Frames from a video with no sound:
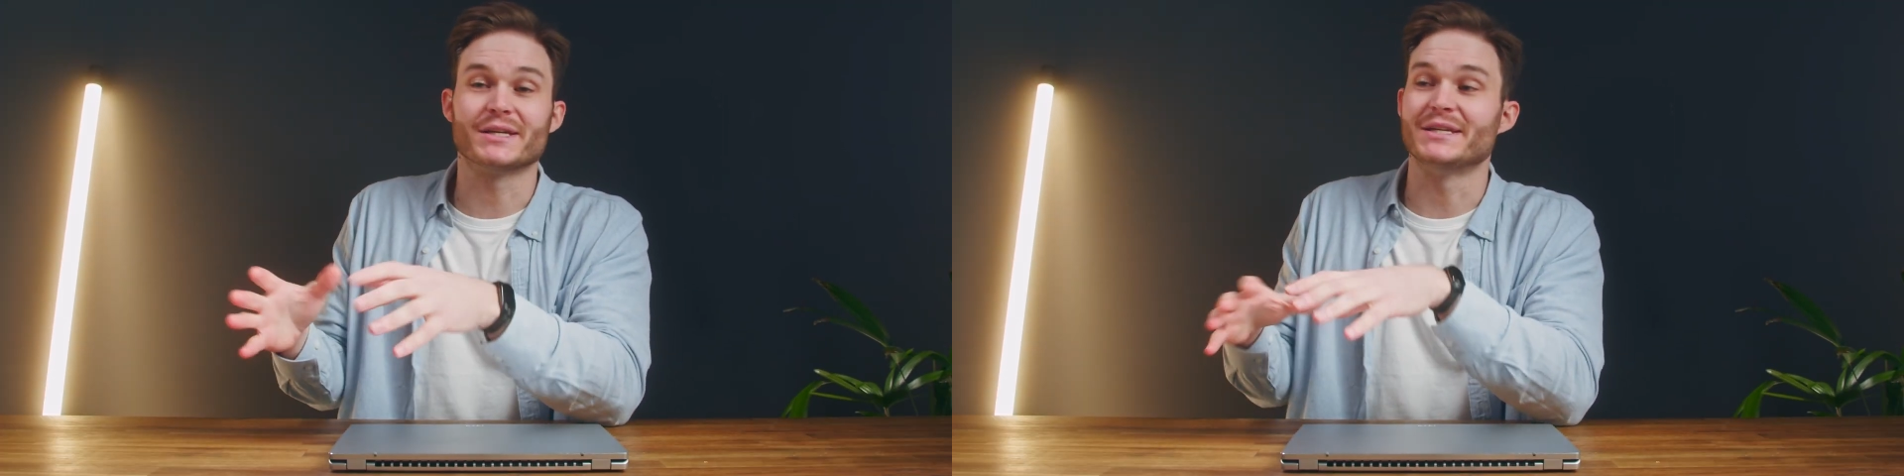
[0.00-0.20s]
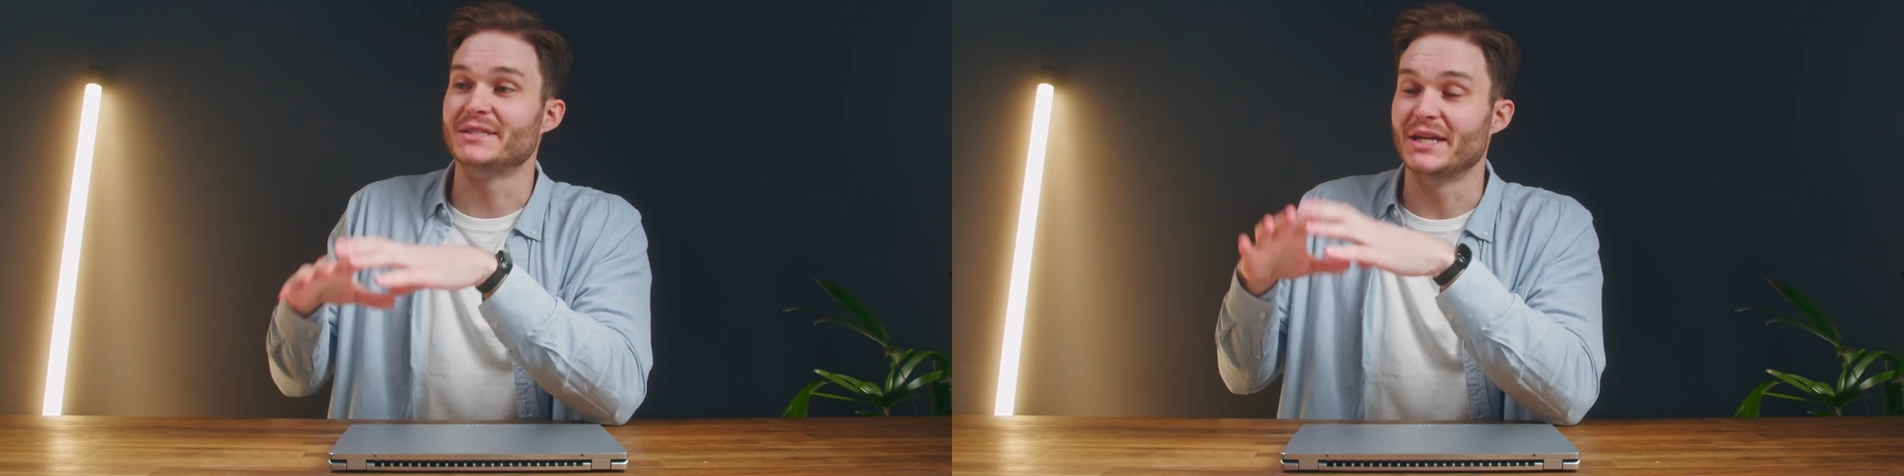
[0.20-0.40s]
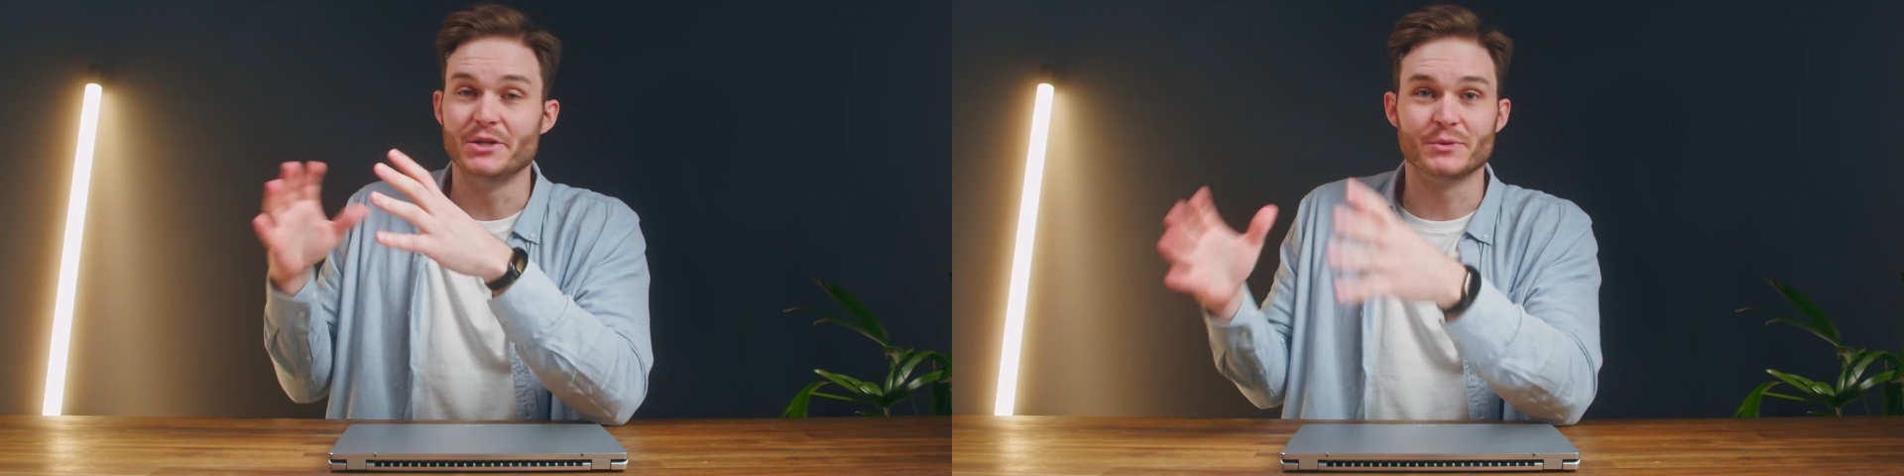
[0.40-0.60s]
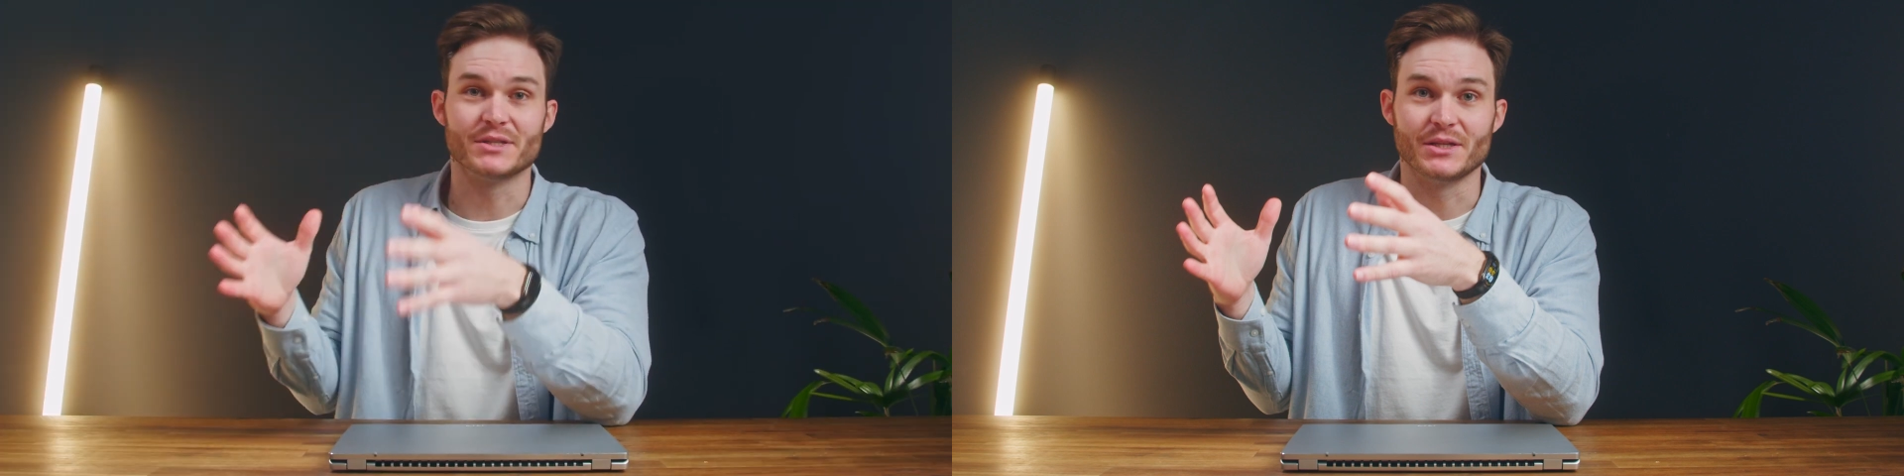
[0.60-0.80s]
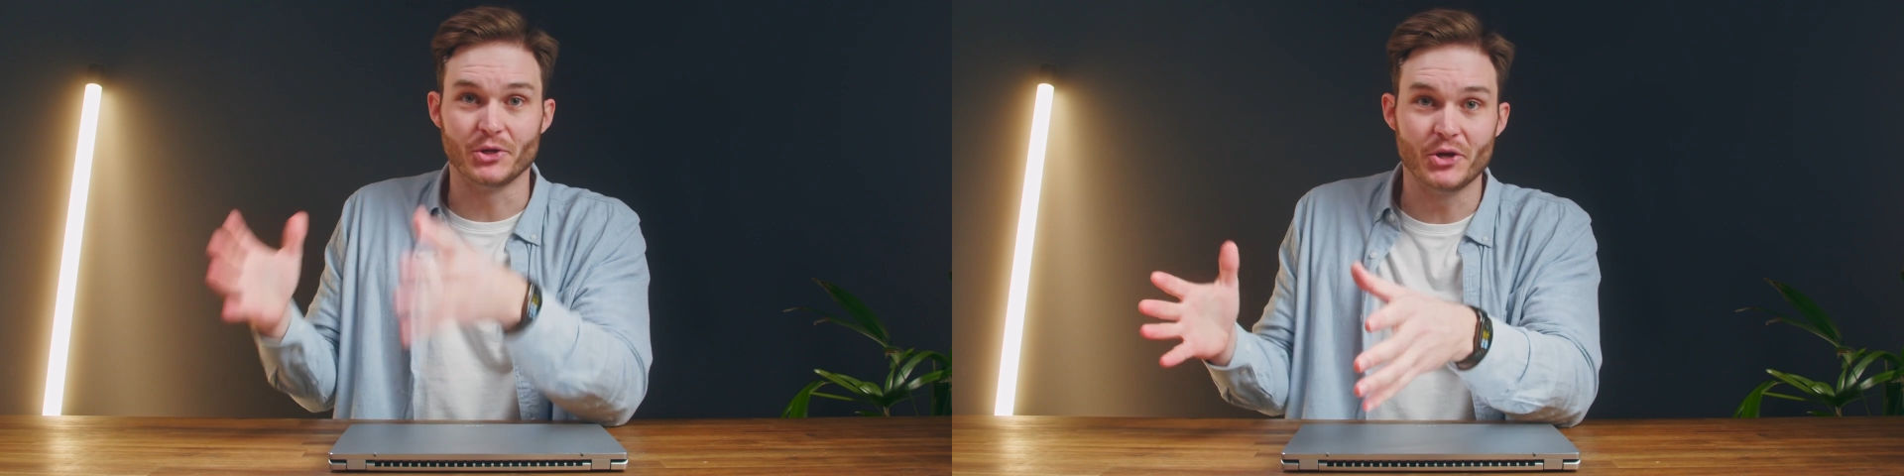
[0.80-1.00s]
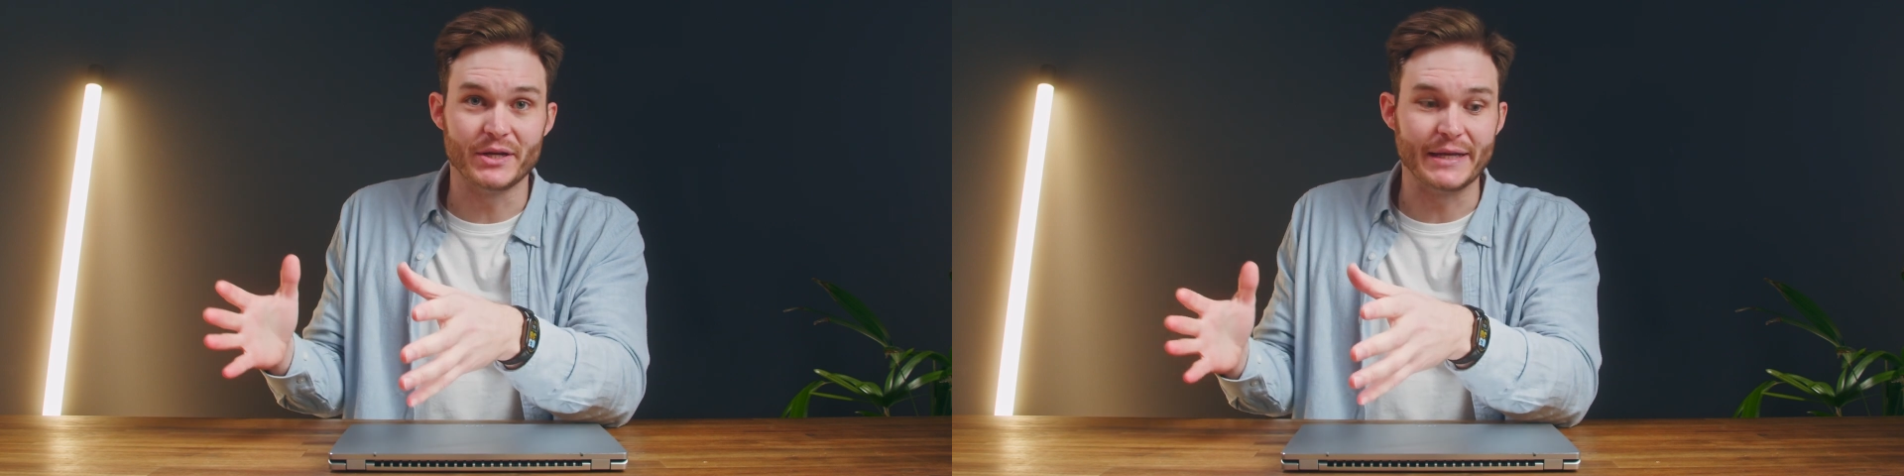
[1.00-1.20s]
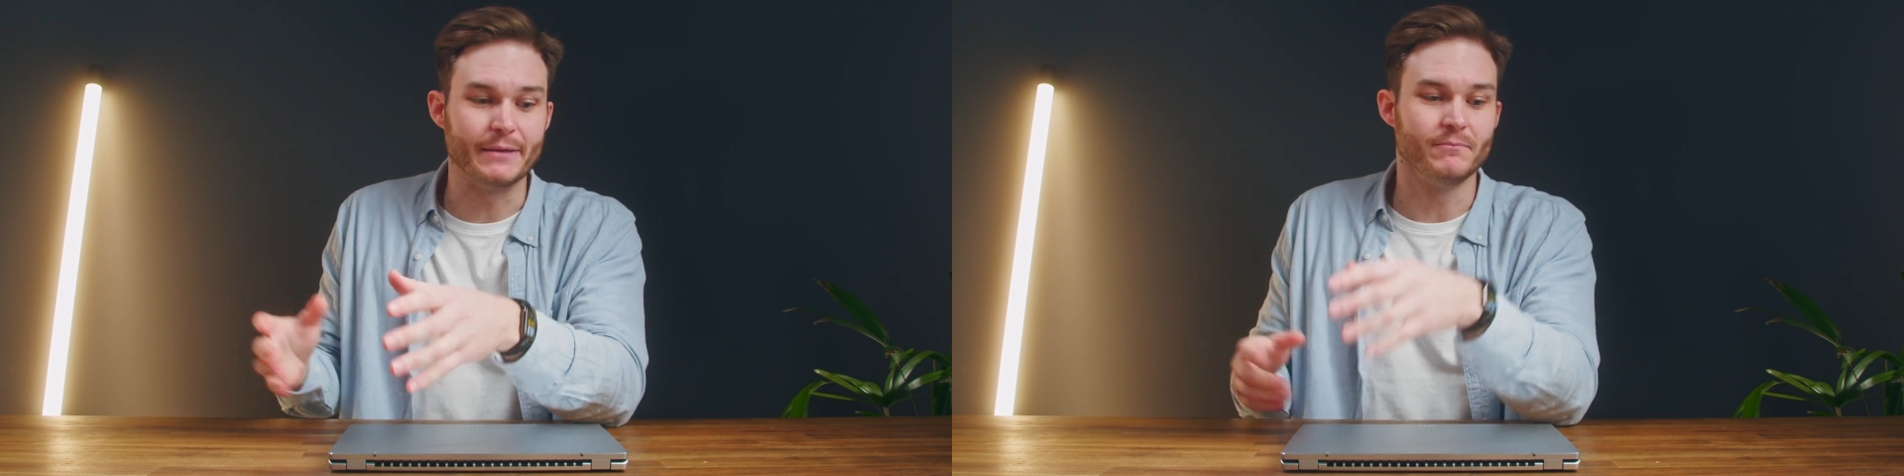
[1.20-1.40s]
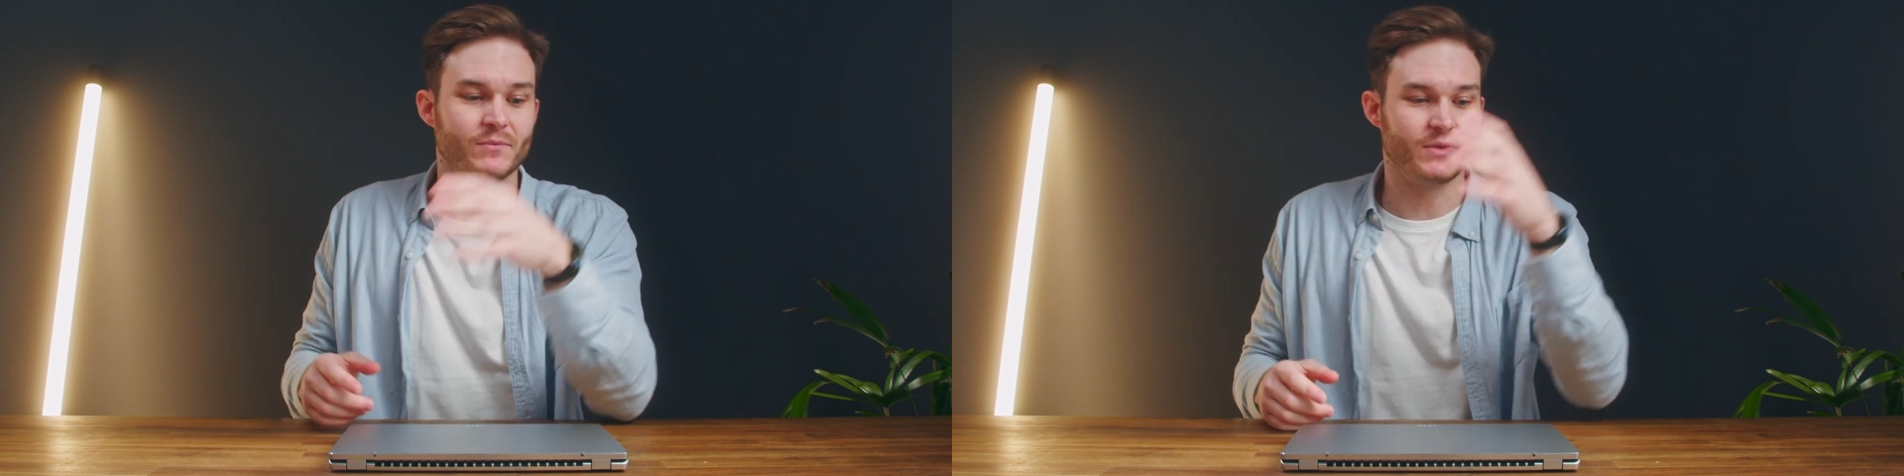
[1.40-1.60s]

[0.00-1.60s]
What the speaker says: continuously learning,